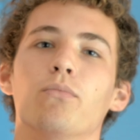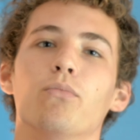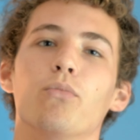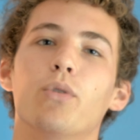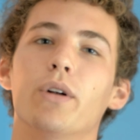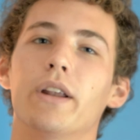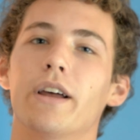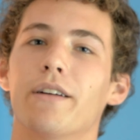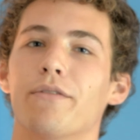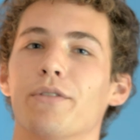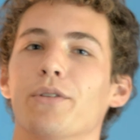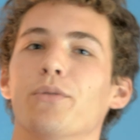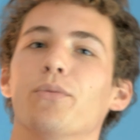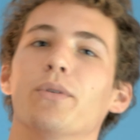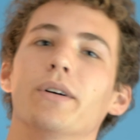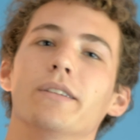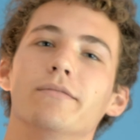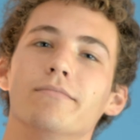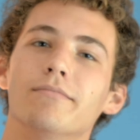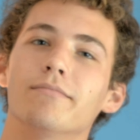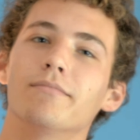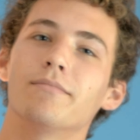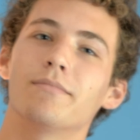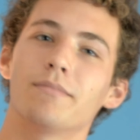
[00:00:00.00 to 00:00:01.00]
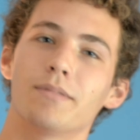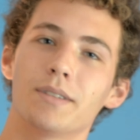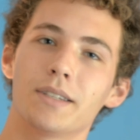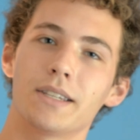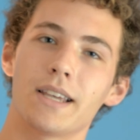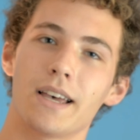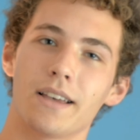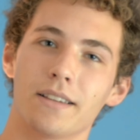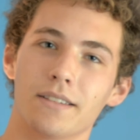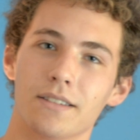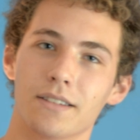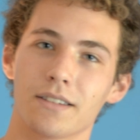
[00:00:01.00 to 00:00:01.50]
what everyone
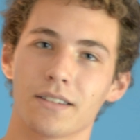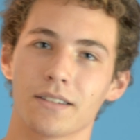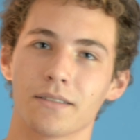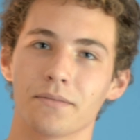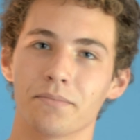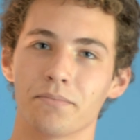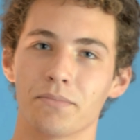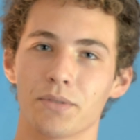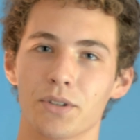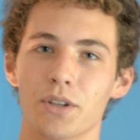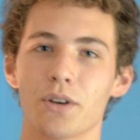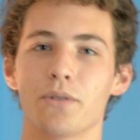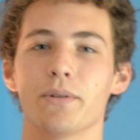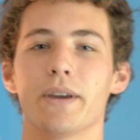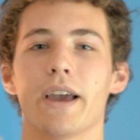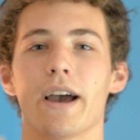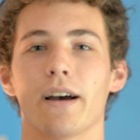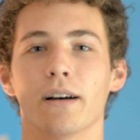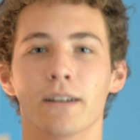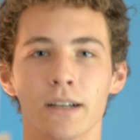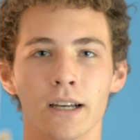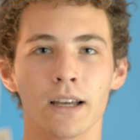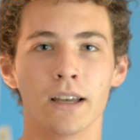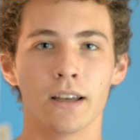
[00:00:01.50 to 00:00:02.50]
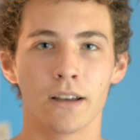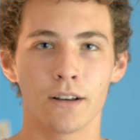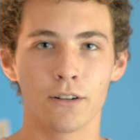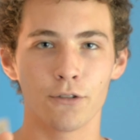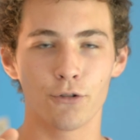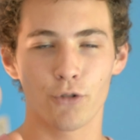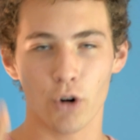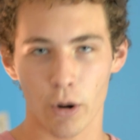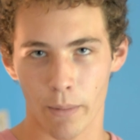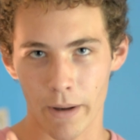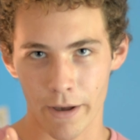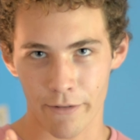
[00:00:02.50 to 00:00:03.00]
says. So yeah,
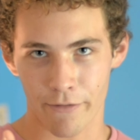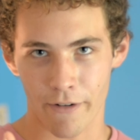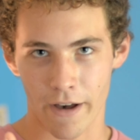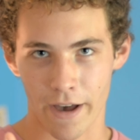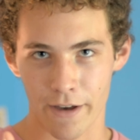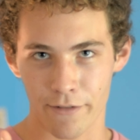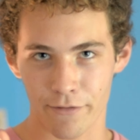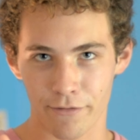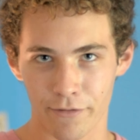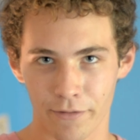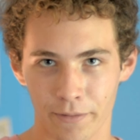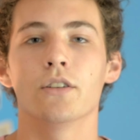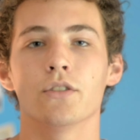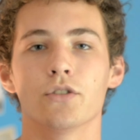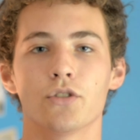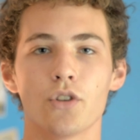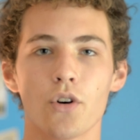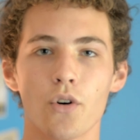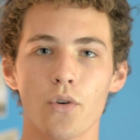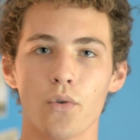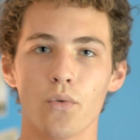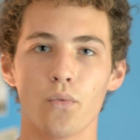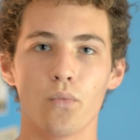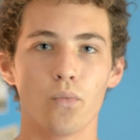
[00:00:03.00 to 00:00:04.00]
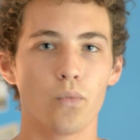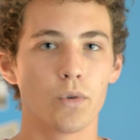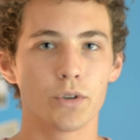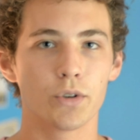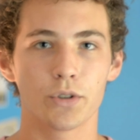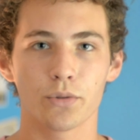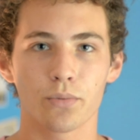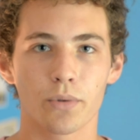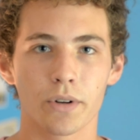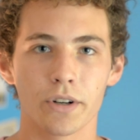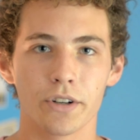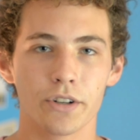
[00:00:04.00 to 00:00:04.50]
4:5. So what
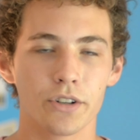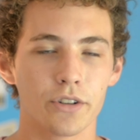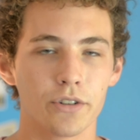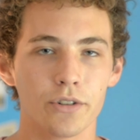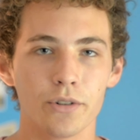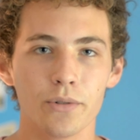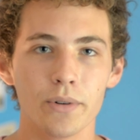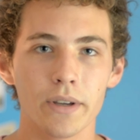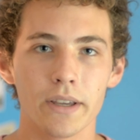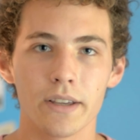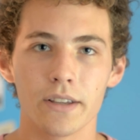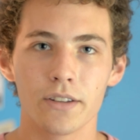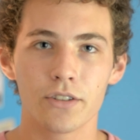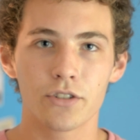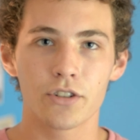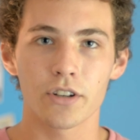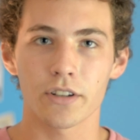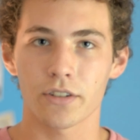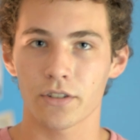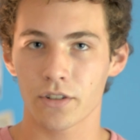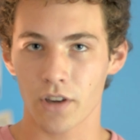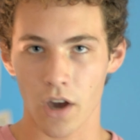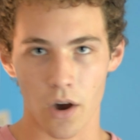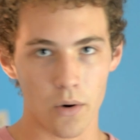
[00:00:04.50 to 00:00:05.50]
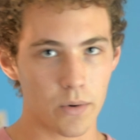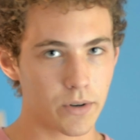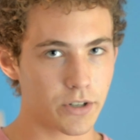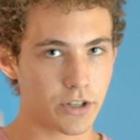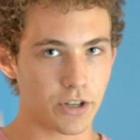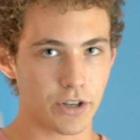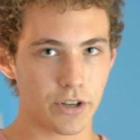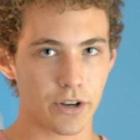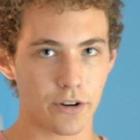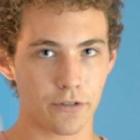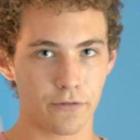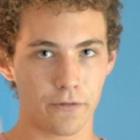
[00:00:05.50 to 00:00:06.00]
you're going to do is just go
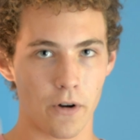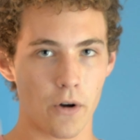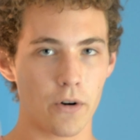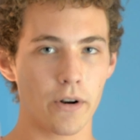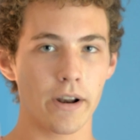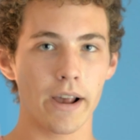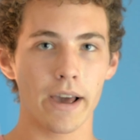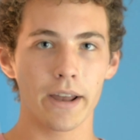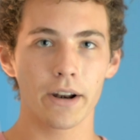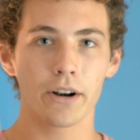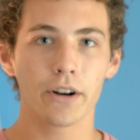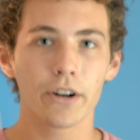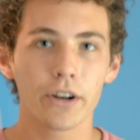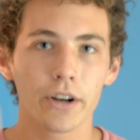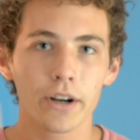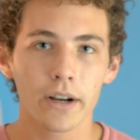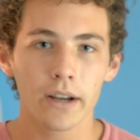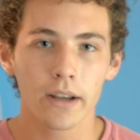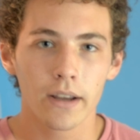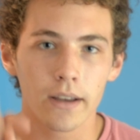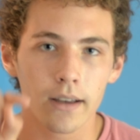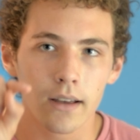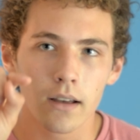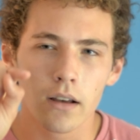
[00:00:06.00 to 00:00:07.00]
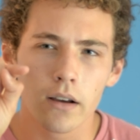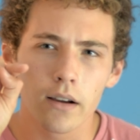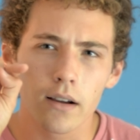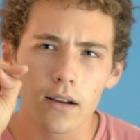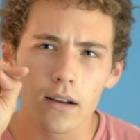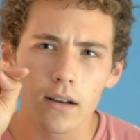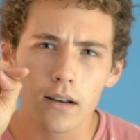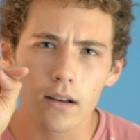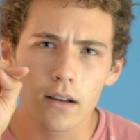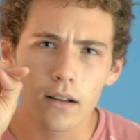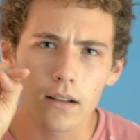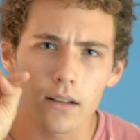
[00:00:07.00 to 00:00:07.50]
into your photo editor,
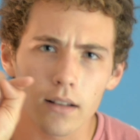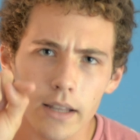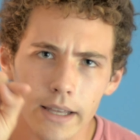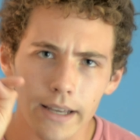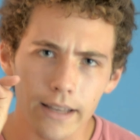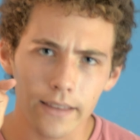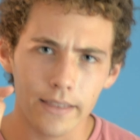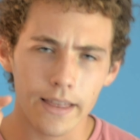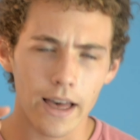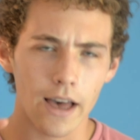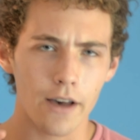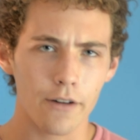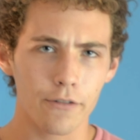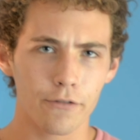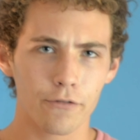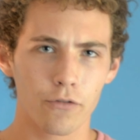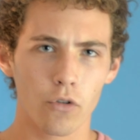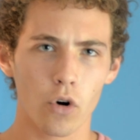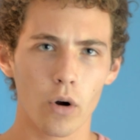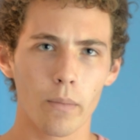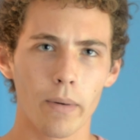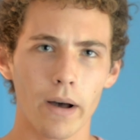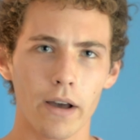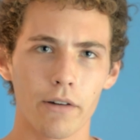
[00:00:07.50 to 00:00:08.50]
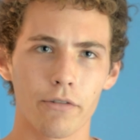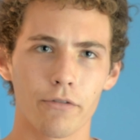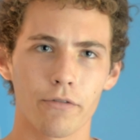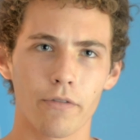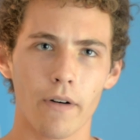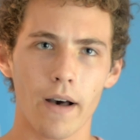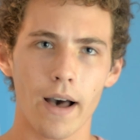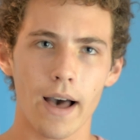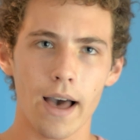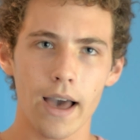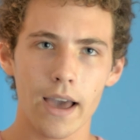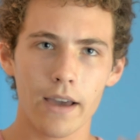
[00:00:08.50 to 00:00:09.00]
click that
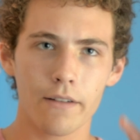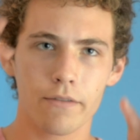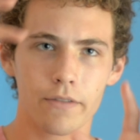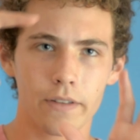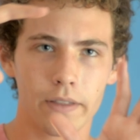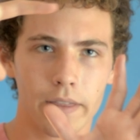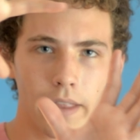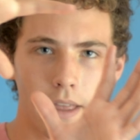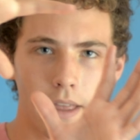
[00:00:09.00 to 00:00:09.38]
4:5, and